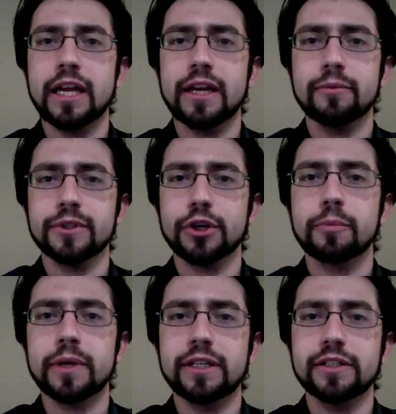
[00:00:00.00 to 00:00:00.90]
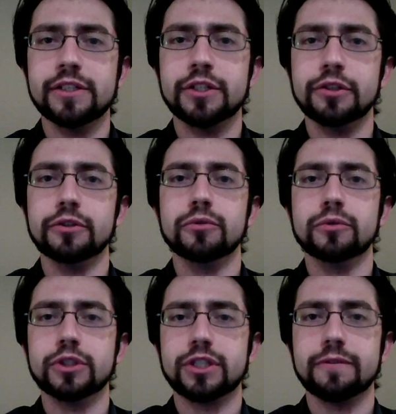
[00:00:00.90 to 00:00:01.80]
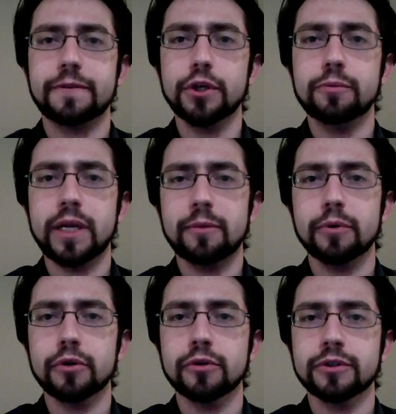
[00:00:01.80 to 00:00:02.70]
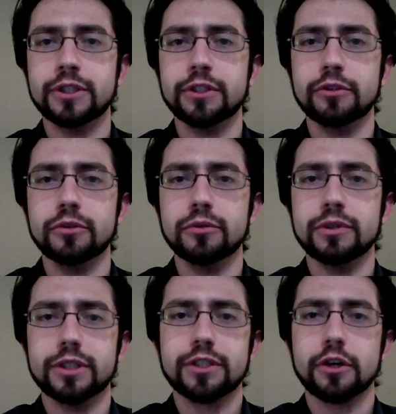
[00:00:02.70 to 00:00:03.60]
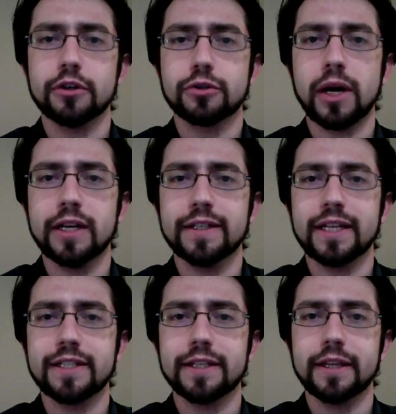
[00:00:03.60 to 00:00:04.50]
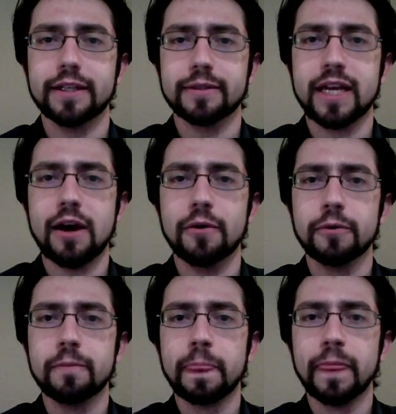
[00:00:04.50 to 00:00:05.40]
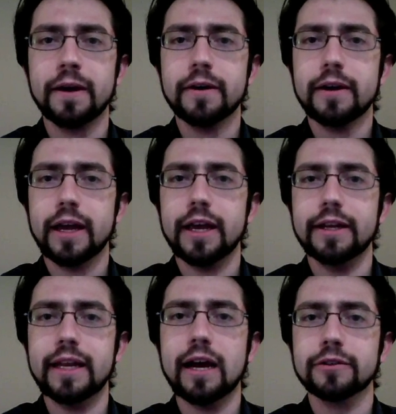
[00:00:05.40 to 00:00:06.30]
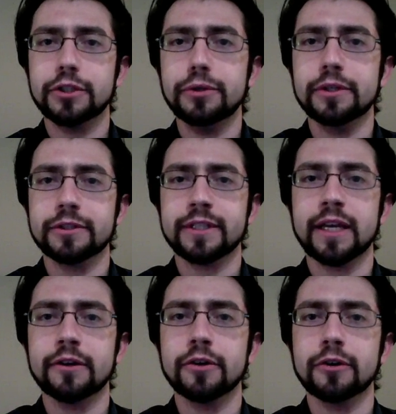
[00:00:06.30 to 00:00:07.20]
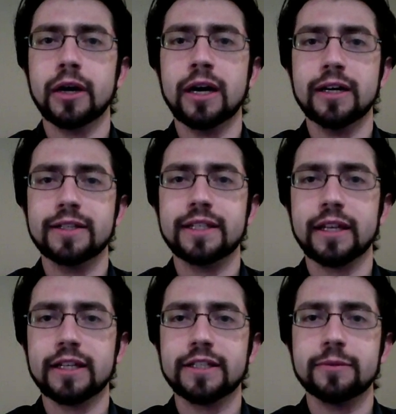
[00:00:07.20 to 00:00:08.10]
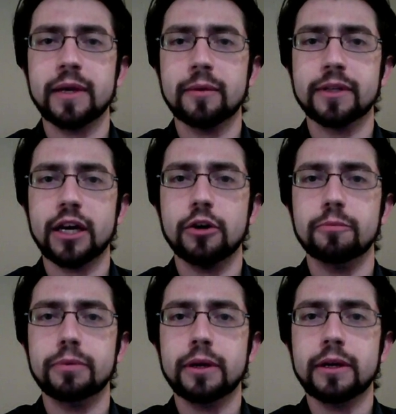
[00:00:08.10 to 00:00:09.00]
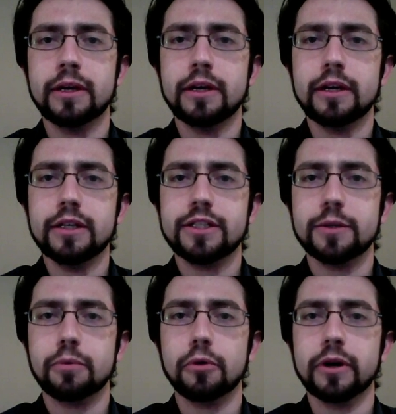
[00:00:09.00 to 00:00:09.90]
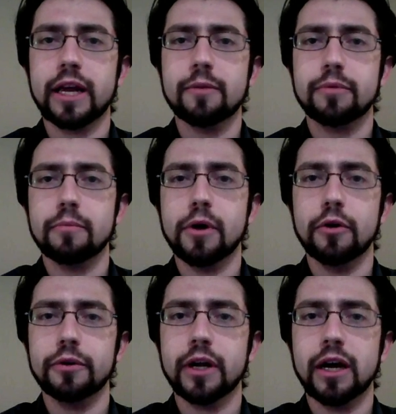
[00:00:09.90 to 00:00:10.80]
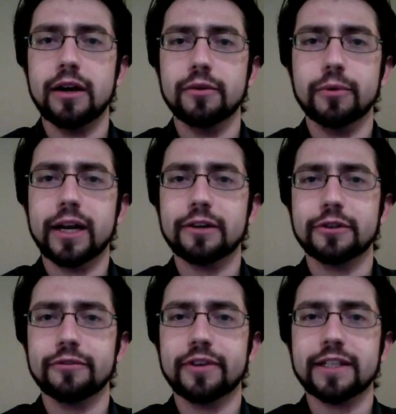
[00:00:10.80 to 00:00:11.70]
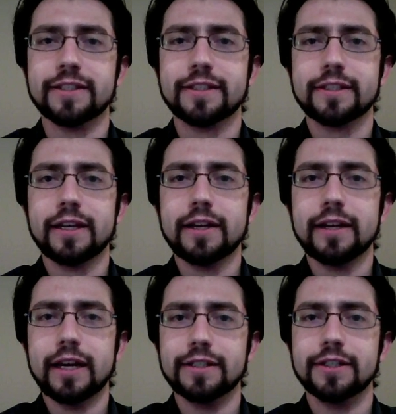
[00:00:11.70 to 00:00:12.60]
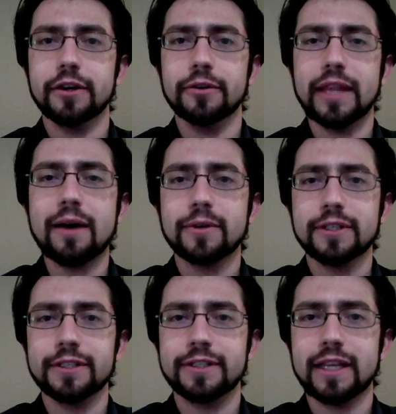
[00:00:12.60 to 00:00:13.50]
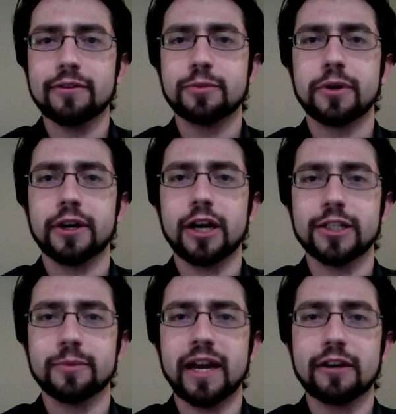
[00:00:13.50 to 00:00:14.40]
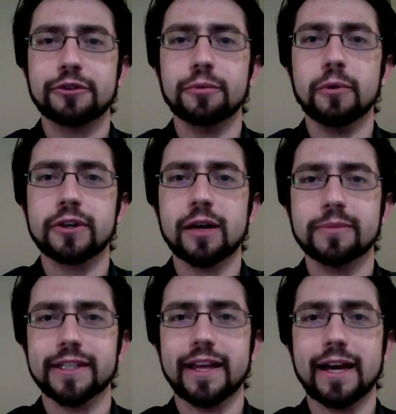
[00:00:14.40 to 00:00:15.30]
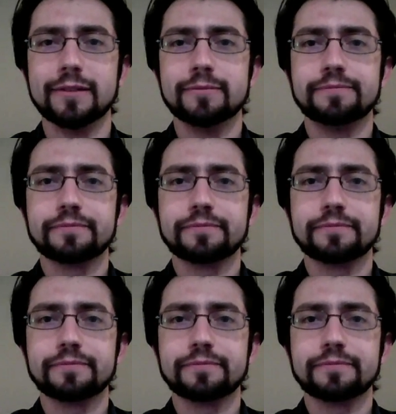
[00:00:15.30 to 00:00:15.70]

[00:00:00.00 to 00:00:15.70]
and it was open to just a few people to start trying and testing things out. And now 2 years later, CLS has been able to help support and promote 100 events. And so that was pretty awesome. I actually woke up to that.